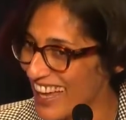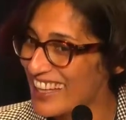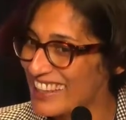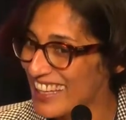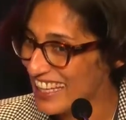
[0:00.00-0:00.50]

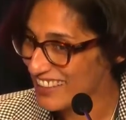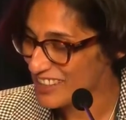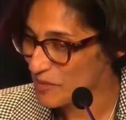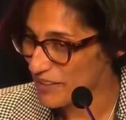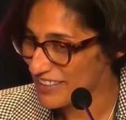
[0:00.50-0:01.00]
and data
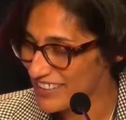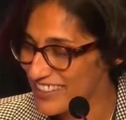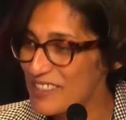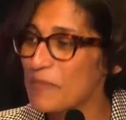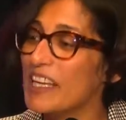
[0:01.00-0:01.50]

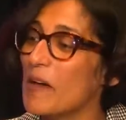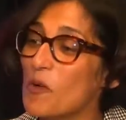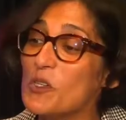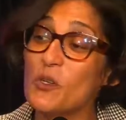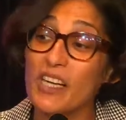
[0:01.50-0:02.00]
spaces, but I'm
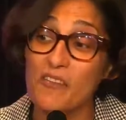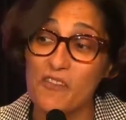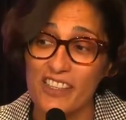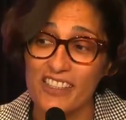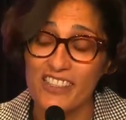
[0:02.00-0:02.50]
also
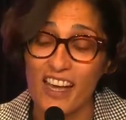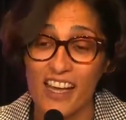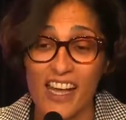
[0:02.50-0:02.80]
convinced